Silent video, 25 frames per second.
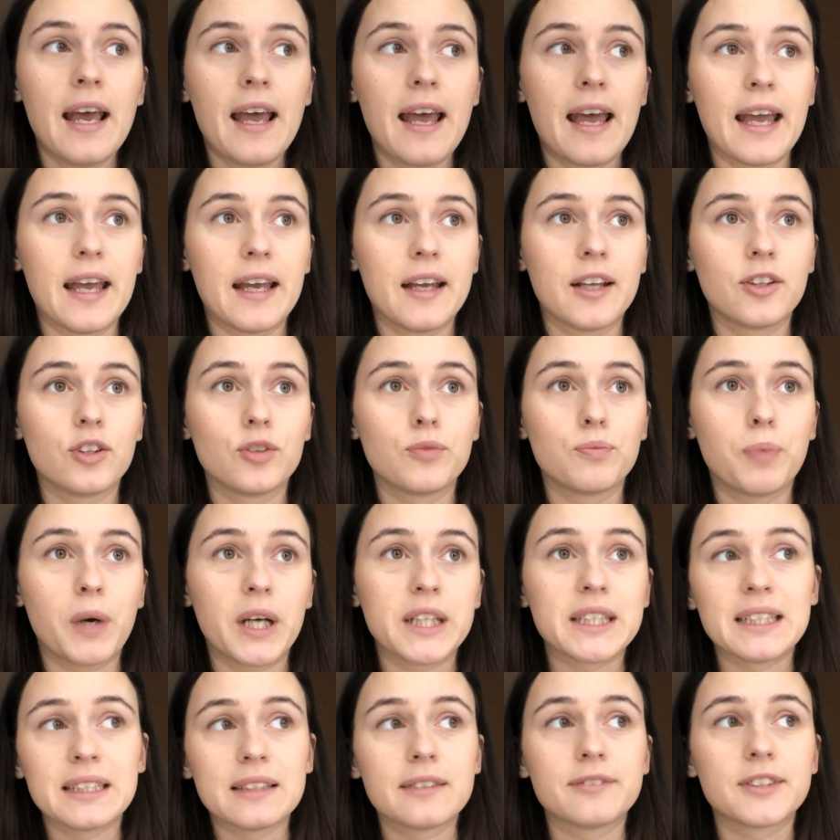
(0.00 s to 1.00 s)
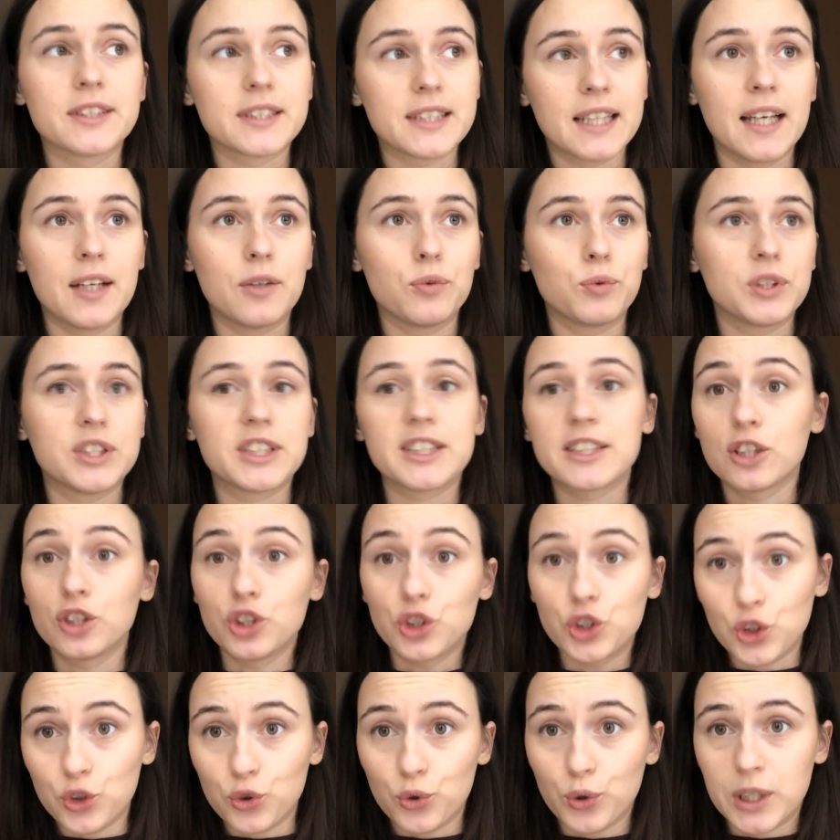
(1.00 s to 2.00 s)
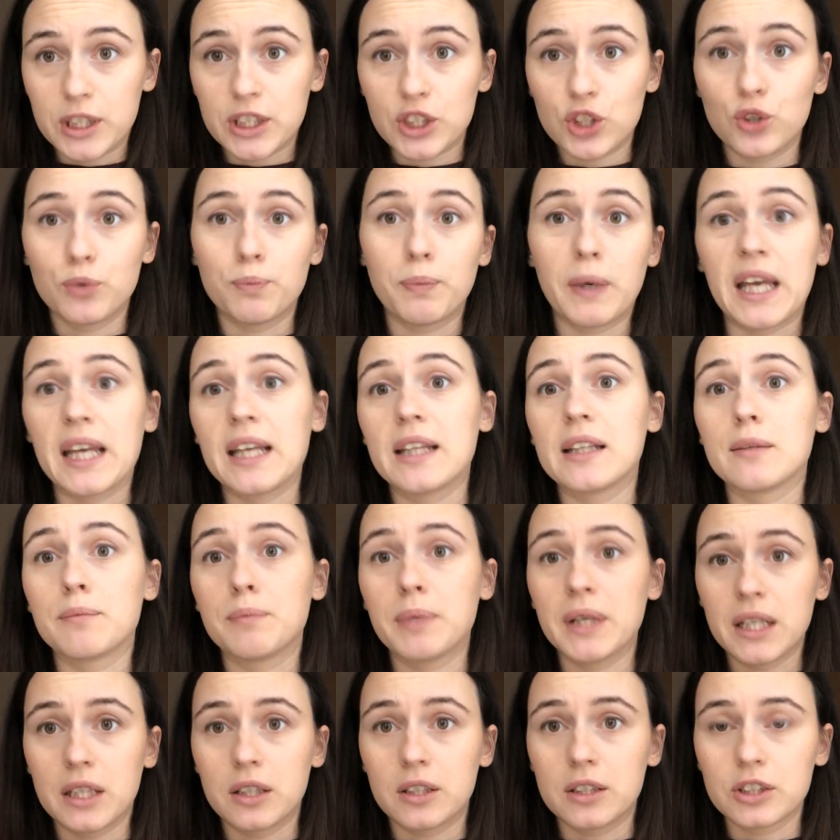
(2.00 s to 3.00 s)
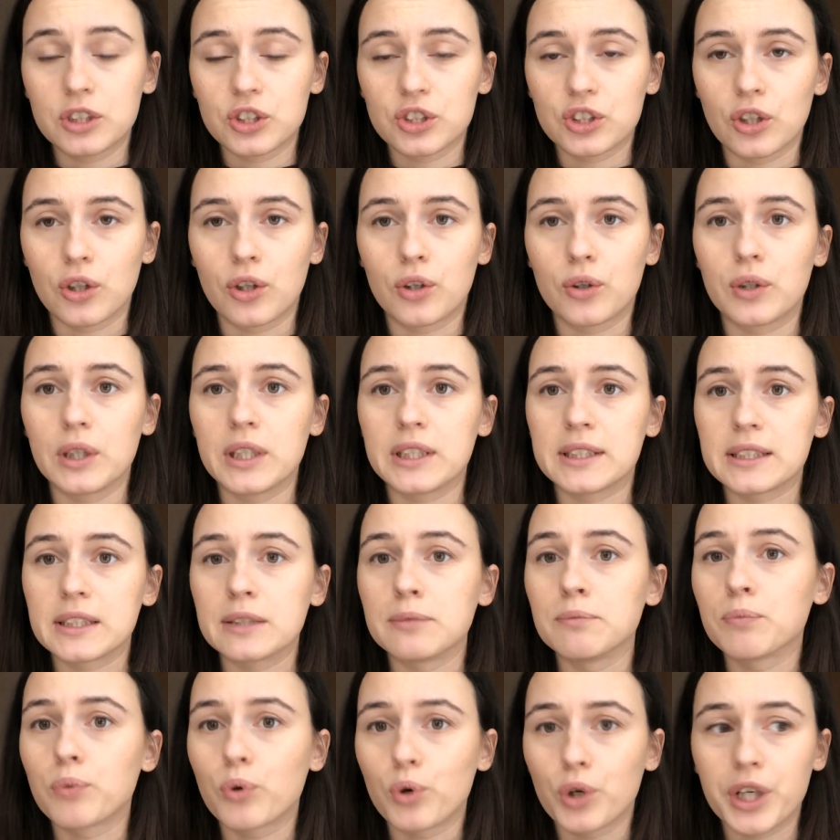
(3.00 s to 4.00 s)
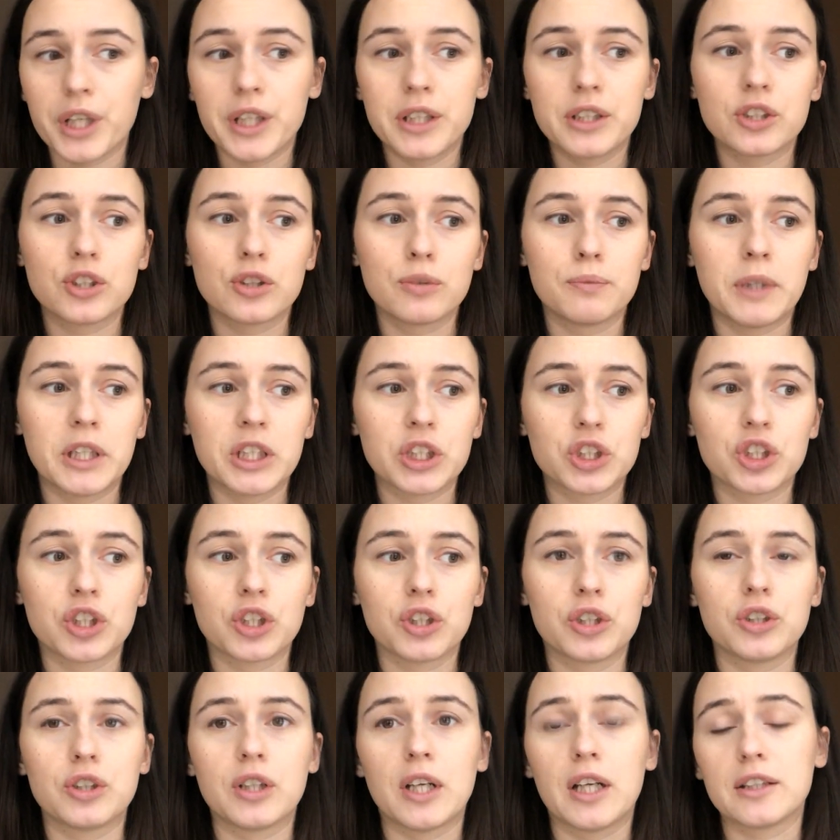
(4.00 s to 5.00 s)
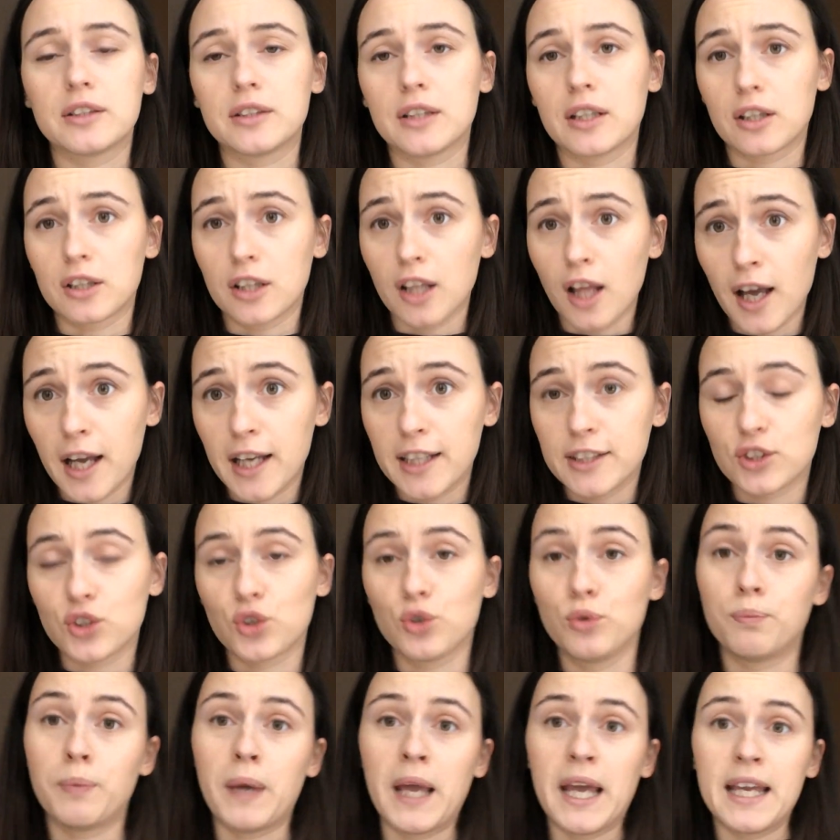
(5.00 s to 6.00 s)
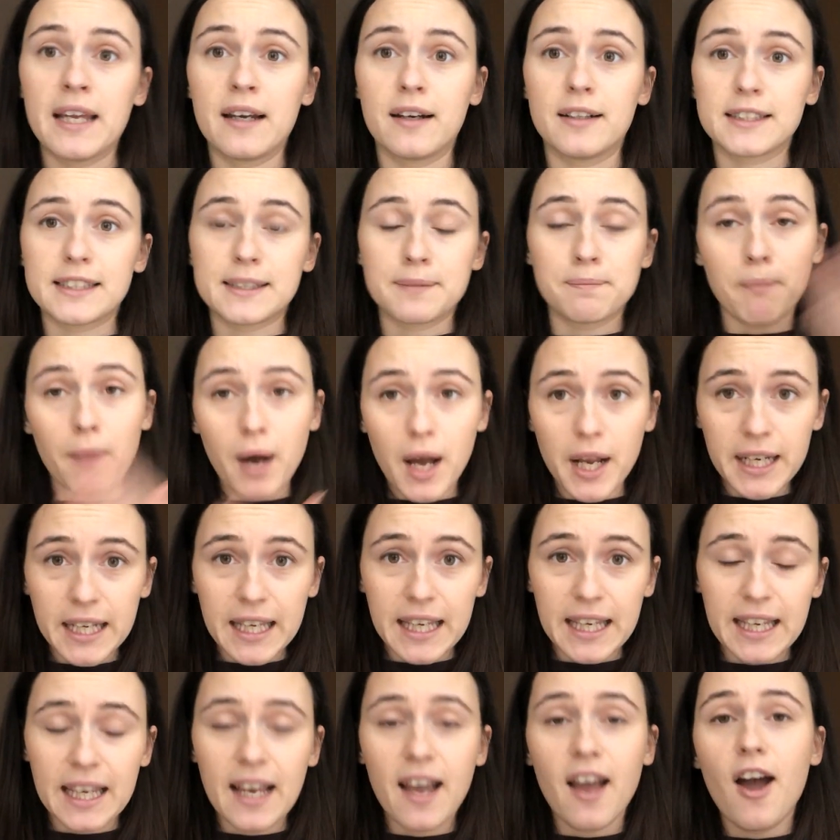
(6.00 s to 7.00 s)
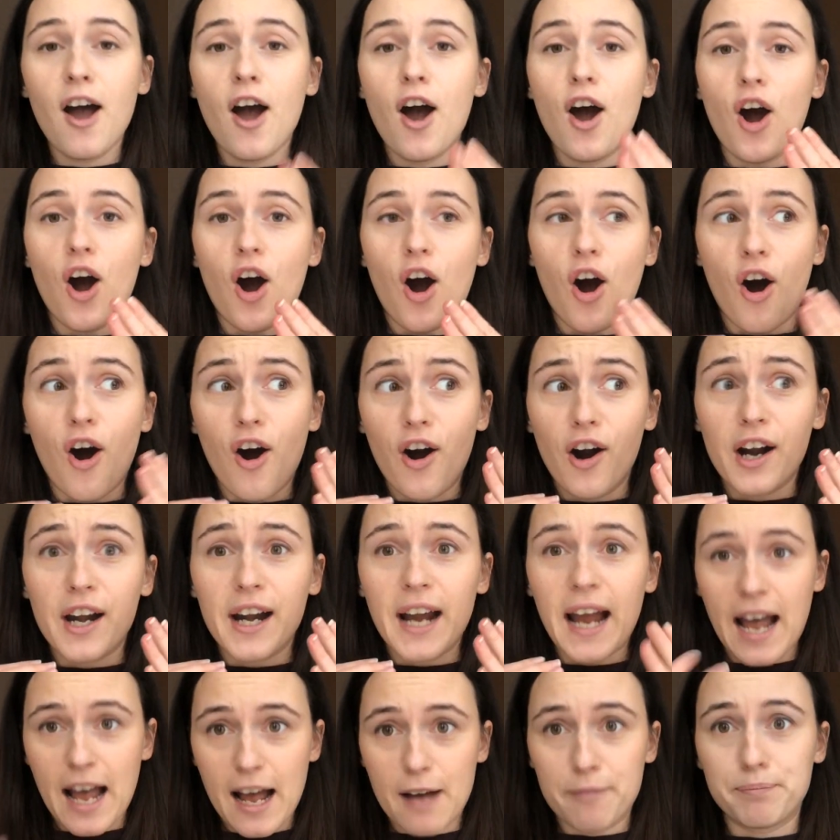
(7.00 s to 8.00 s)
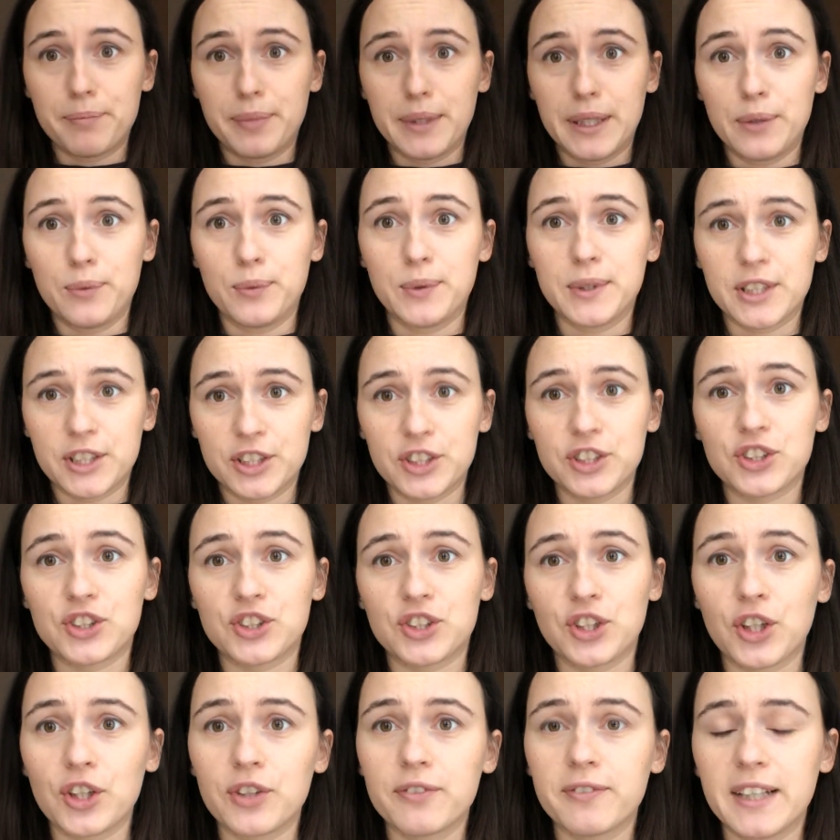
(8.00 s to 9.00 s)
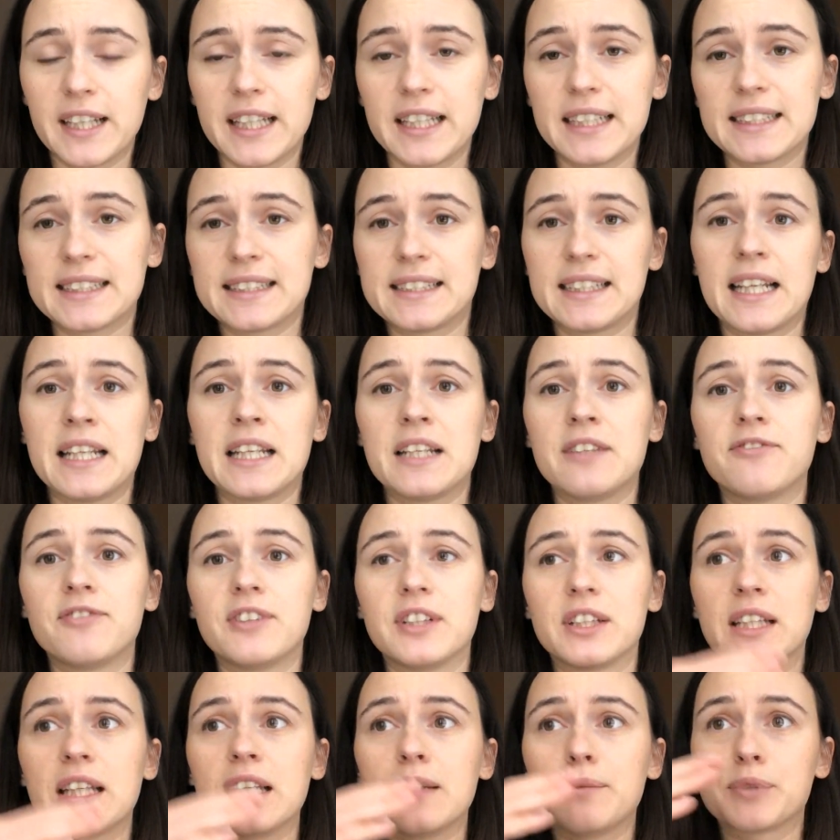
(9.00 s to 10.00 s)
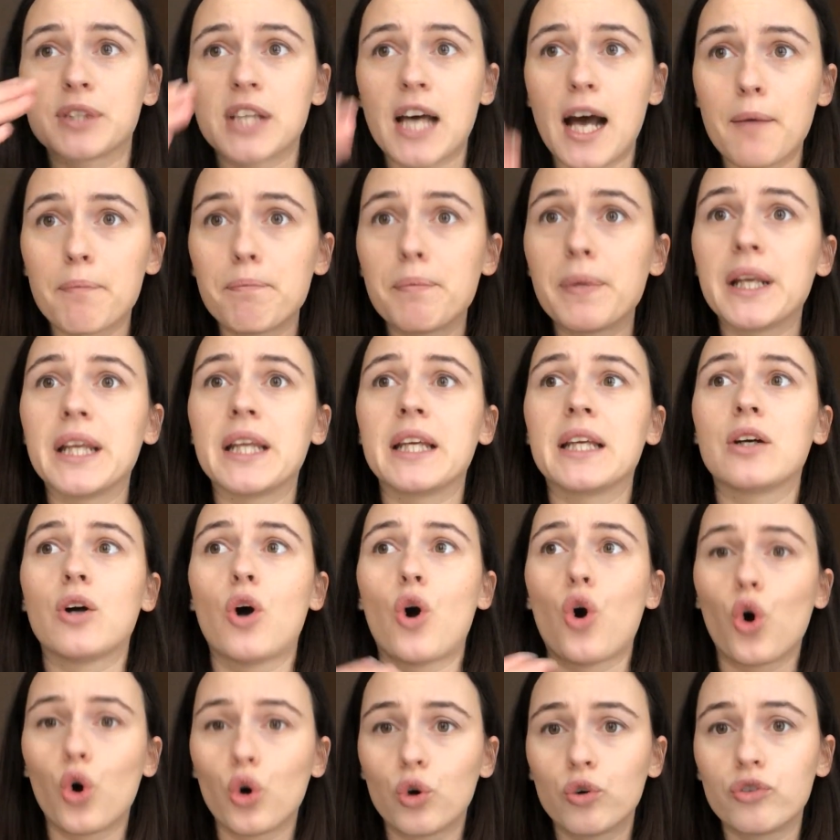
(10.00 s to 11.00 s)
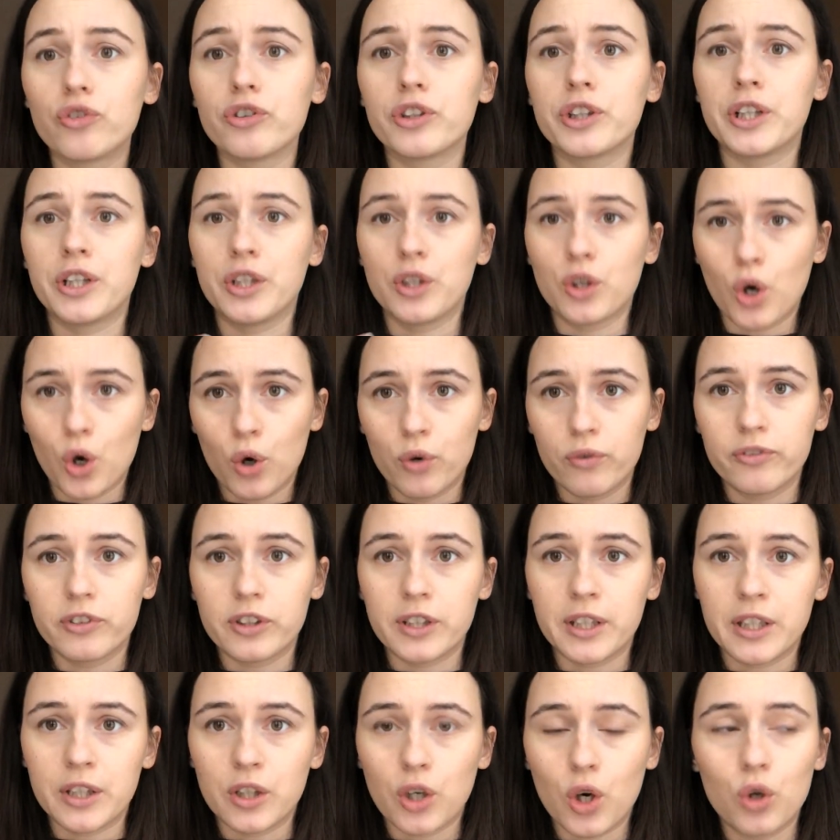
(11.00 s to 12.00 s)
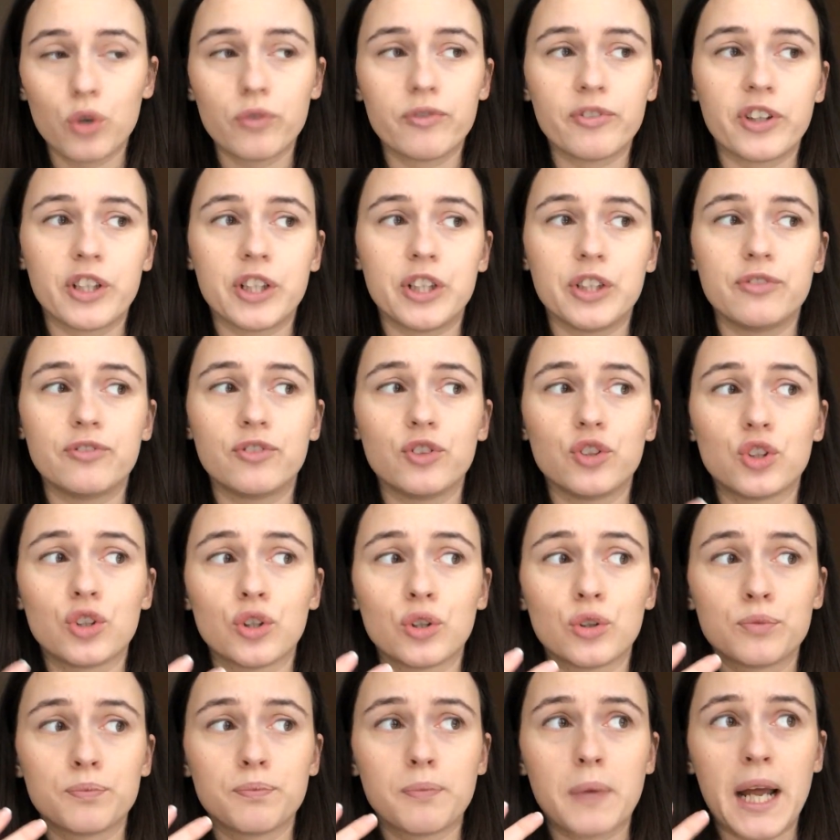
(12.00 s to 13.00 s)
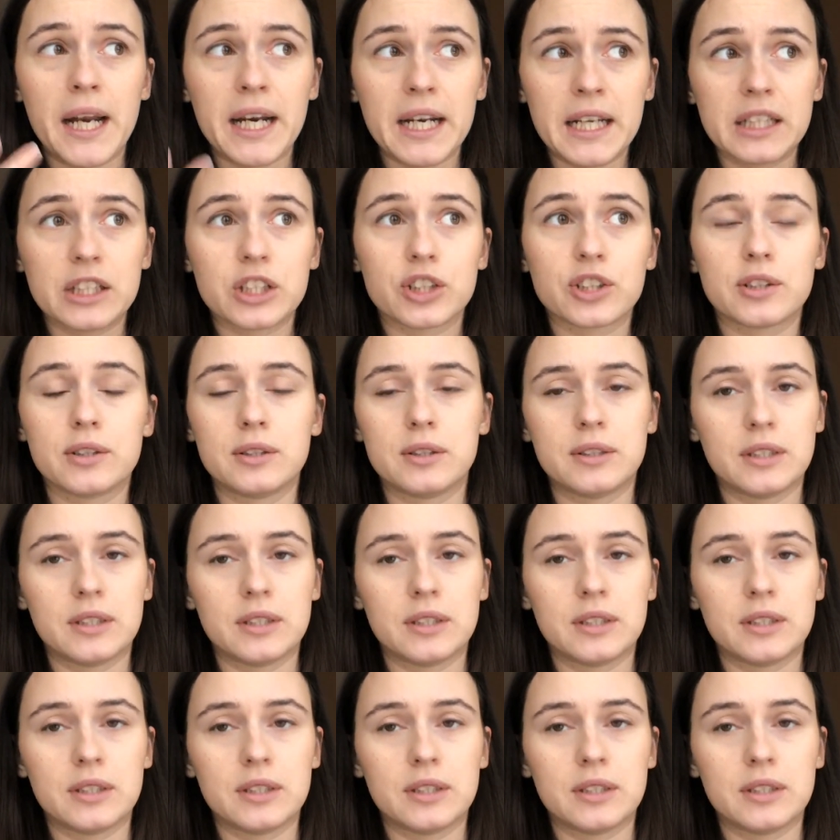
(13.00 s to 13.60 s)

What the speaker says: And by the end of the day, we still do it to pay the bills. So it's important to make sure that the clients who pay us money are happy with our service. And if it keeps happening over and over and over, and if you don't manage the